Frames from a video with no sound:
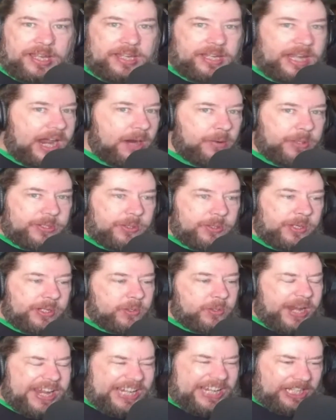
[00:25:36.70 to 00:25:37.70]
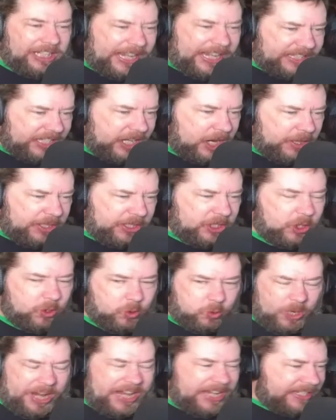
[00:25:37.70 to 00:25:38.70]
we're doing great collecting all this
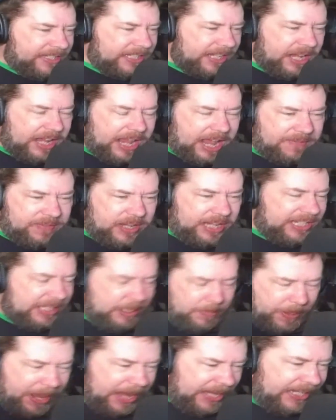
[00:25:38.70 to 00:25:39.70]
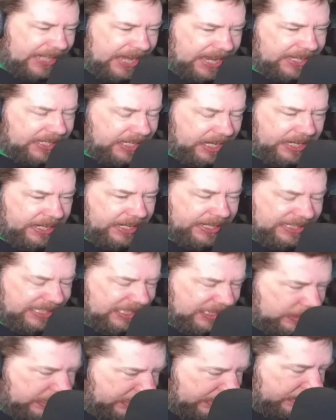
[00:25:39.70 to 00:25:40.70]
great uh, evidence. The Pentagon uh, ex-
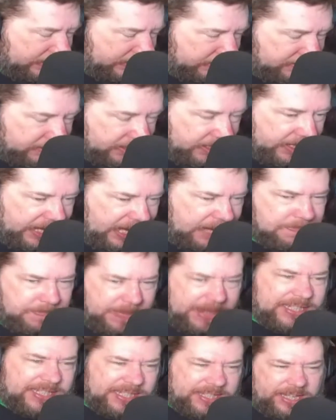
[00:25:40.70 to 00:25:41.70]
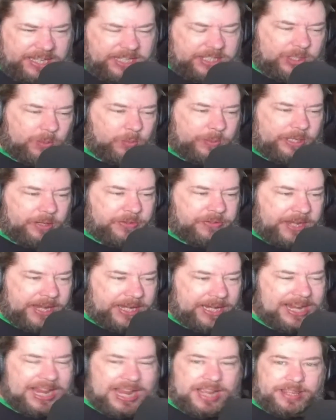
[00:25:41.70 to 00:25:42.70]
uh, admits that it's a real thing.
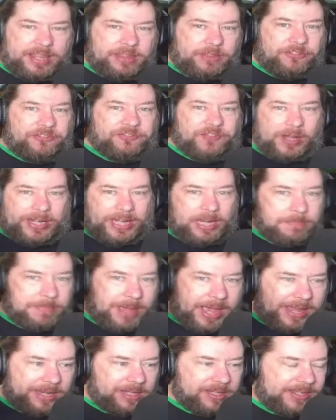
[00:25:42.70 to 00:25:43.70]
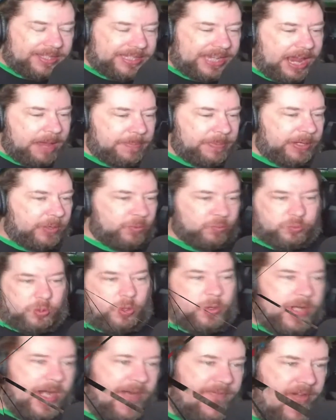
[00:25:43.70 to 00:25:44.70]
Then the fucking monoliths happen and ruin
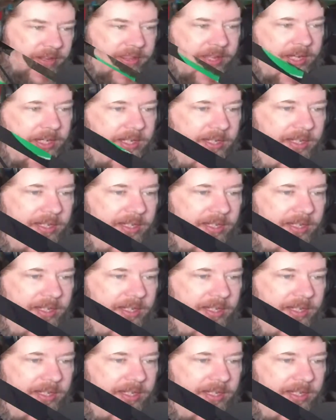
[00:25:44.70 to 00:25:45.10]
everything.